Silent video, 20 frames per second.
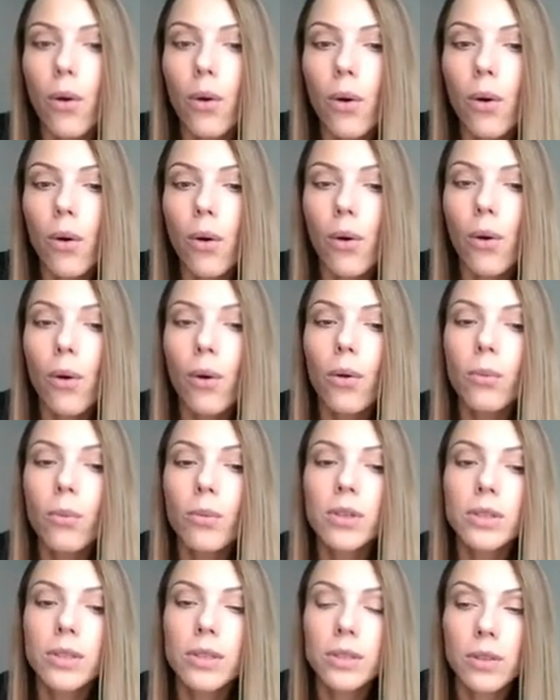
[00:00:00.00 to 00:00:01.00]

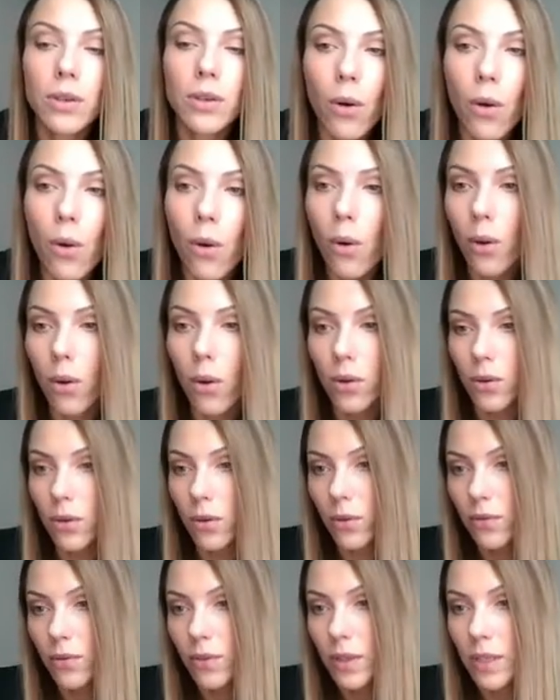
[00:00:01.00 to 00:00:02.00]
Almost all
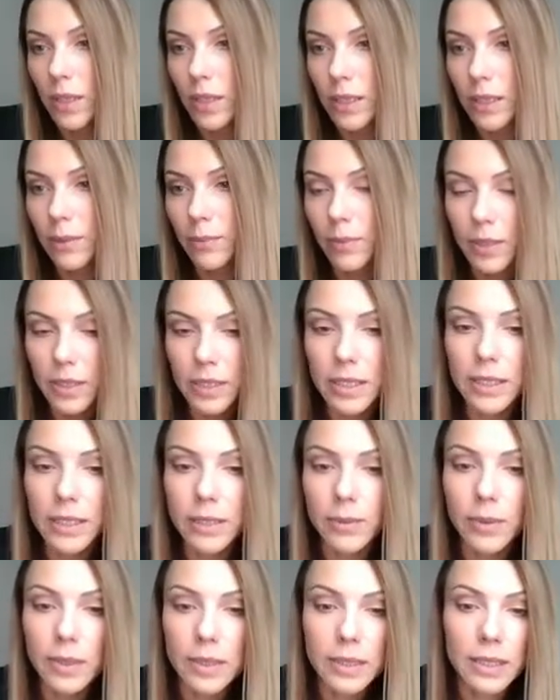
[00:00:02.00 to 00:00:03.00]
of the
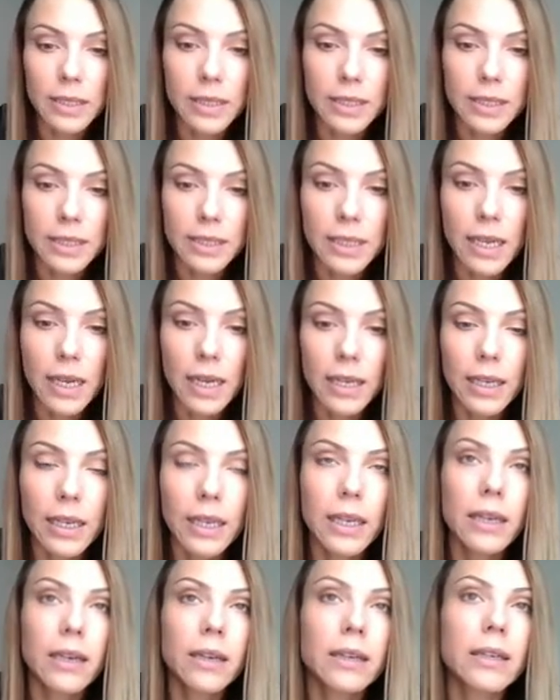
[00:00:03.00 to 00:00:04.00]
participants in the
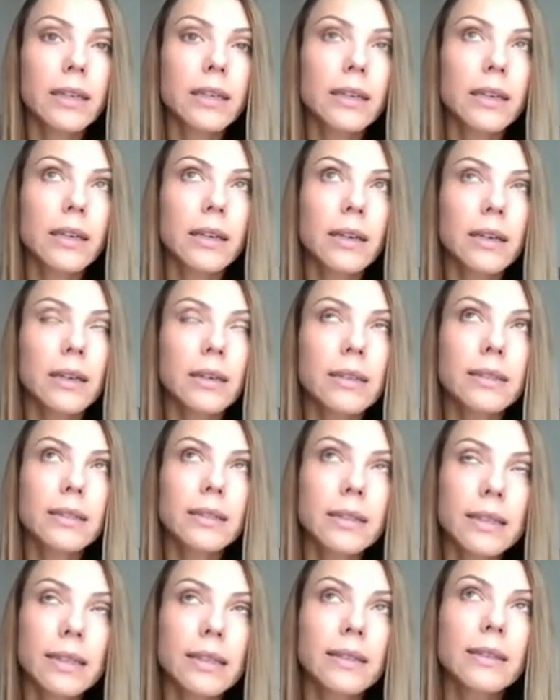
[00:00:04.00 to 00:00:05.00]
study
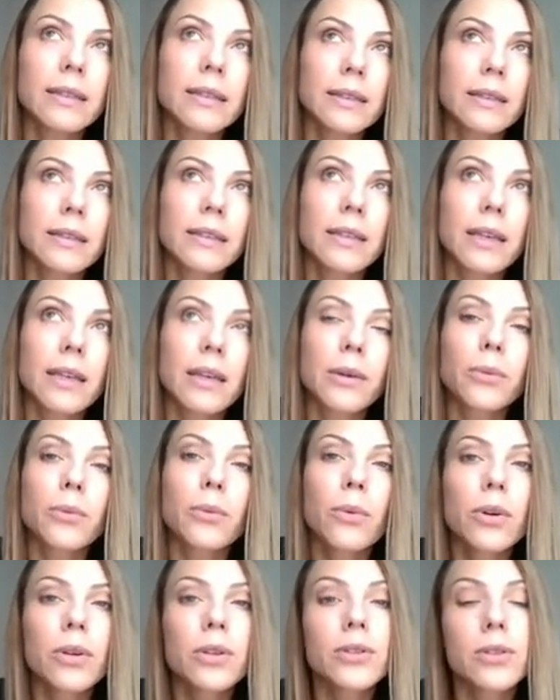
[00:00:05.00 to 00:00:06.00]
said that they
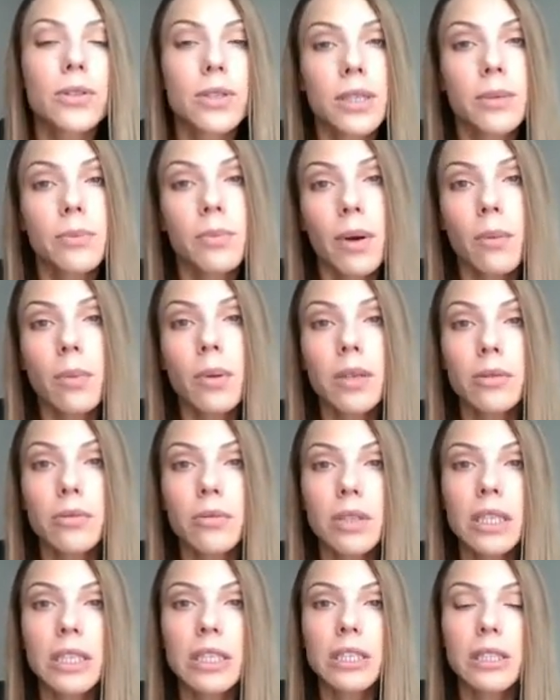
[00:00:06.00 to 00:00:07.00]
want to see public
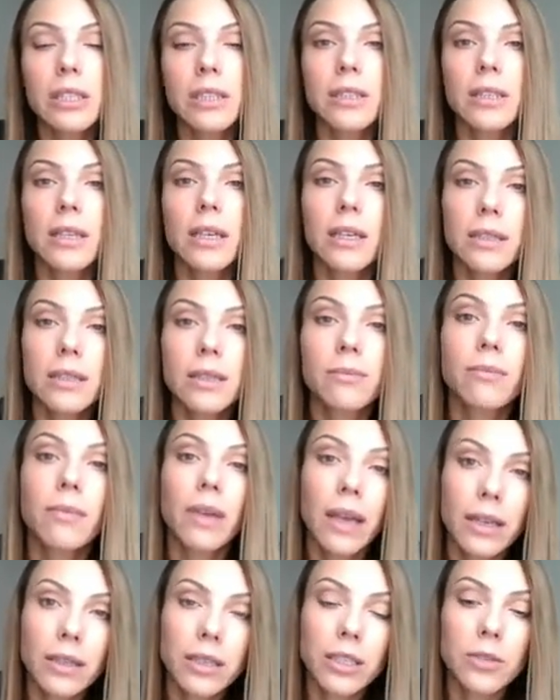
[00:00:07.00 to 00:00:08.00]
relations as a
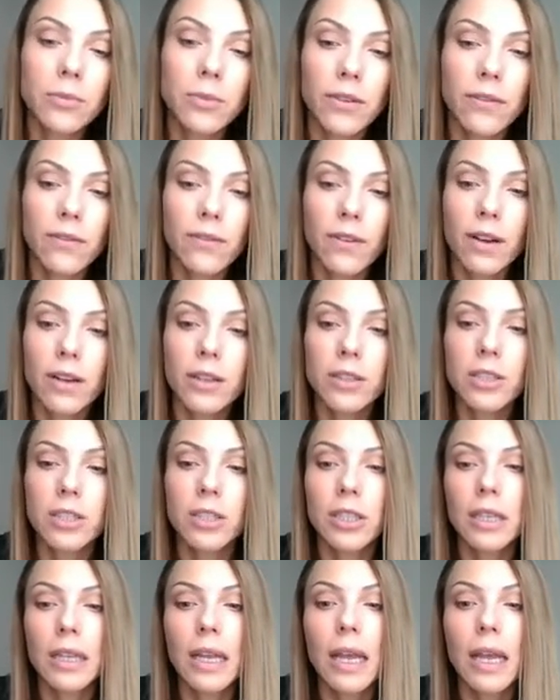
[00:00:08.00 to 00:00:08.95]
management function